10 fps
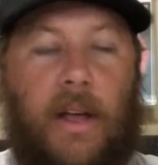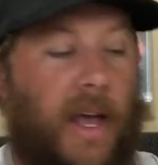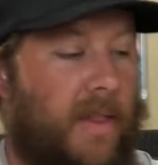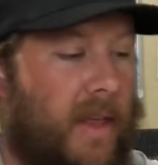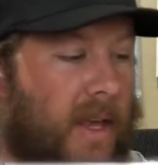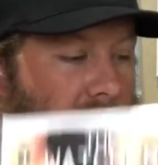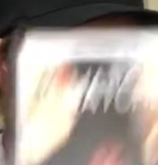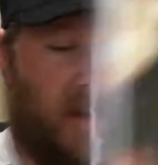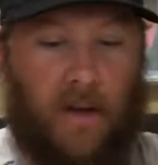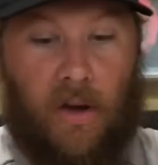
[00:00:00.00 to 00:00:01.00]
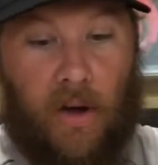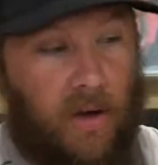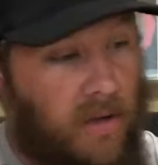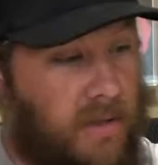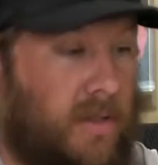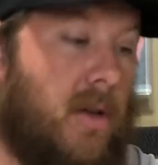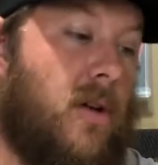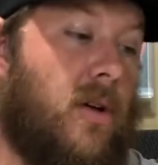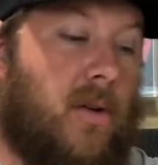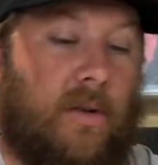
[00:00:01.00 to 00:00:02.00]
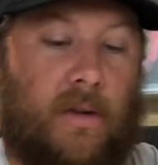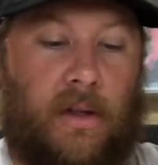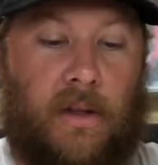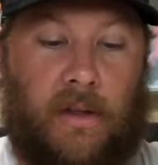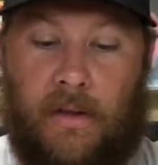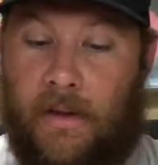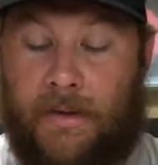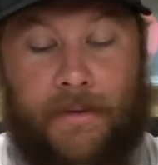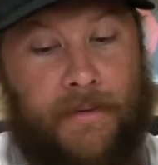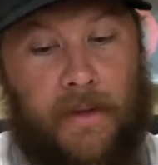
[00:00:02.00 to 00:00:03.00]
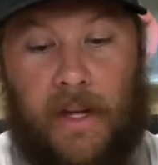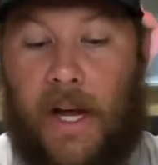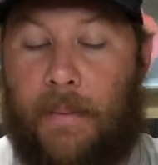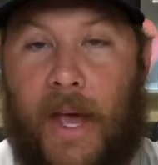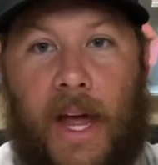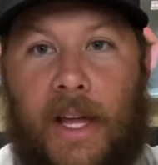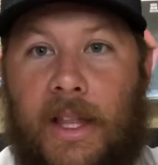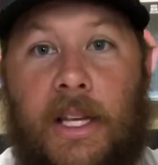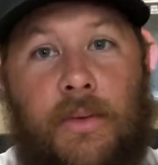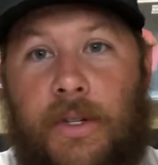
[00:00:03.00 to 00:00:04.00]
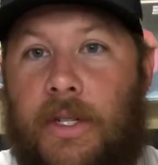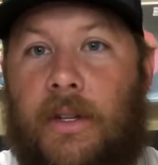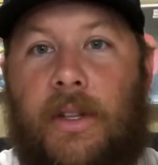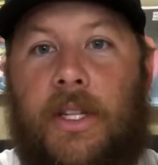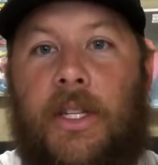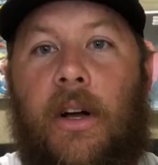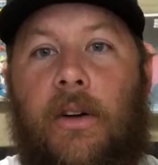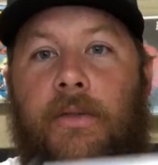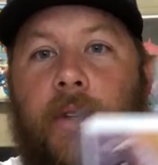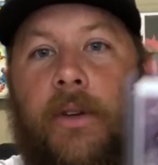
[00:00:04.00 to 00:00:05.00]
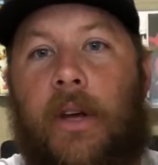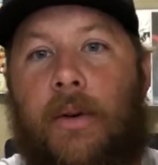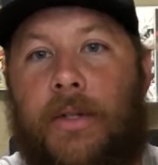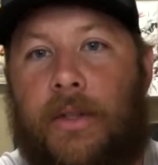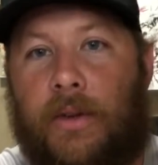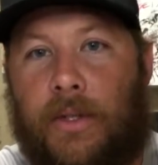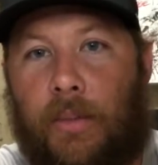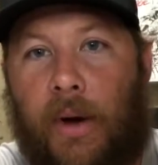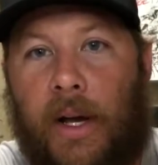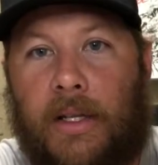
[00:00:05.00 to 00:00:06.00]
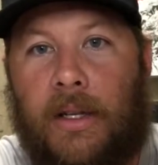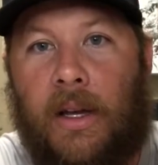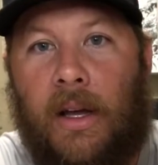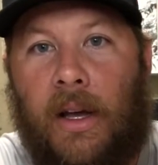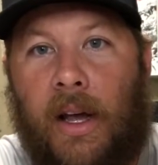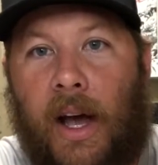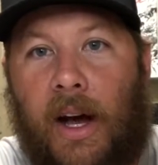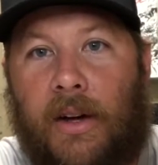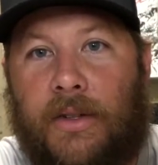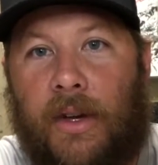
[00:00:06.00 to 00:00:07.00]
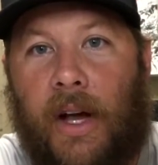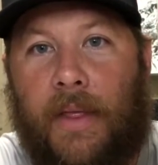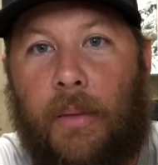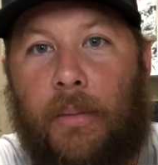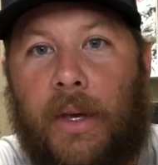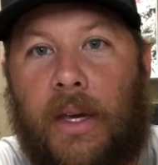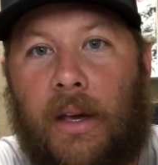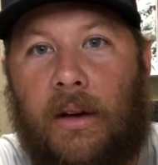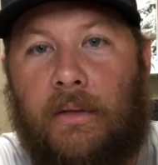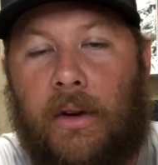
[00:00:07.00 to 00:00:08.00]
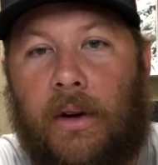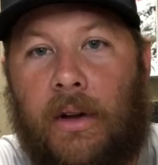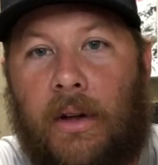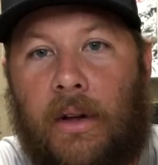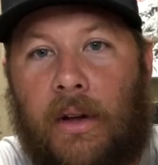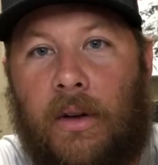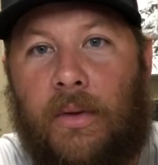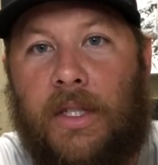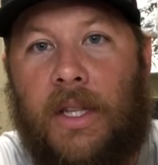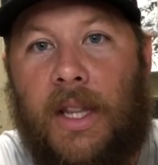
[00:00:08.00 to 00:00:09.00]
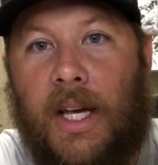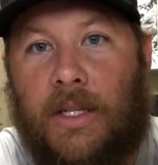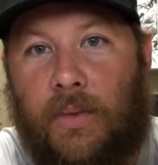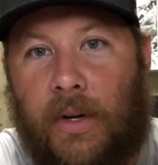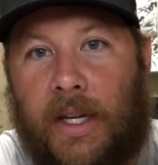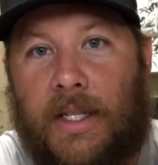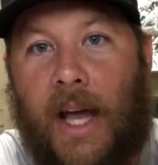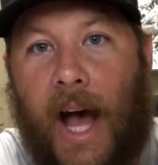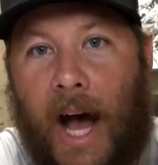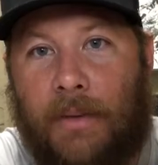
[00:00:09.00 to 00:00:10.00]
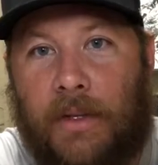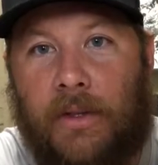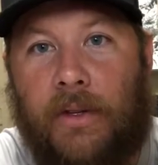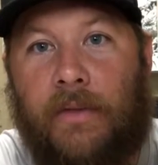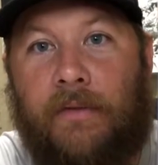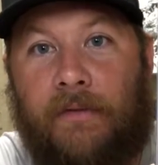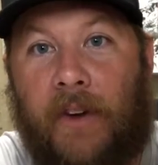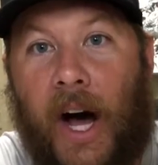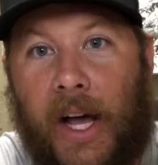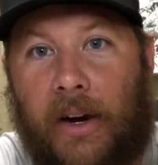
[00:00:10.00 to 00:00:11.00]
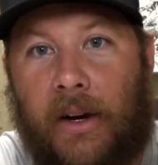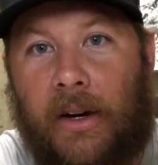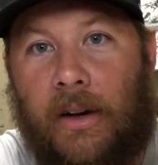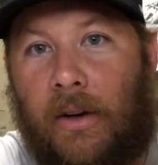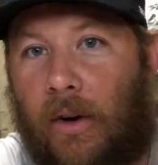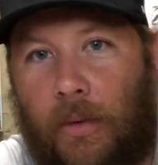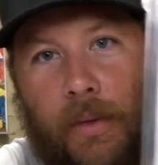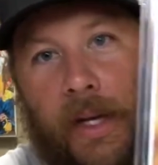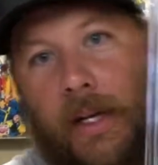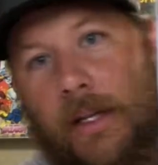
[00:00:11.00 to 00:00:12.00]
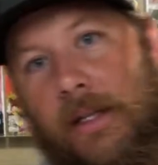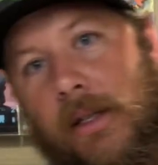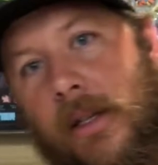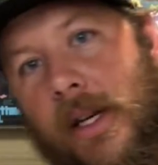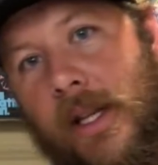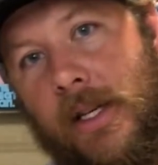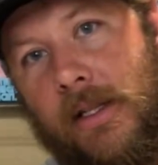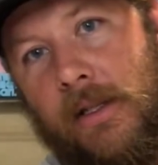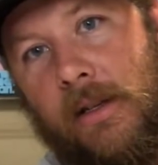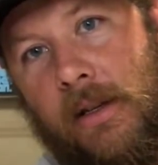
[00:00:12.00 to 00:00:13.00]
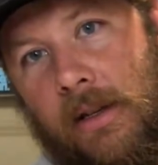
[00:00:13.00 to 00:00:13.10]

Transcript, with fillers: And then also, man, these were just on the shelf, dude. I was so surprised. I also got the B cover, which this one is absolute fire. Oh my goodness, look at this.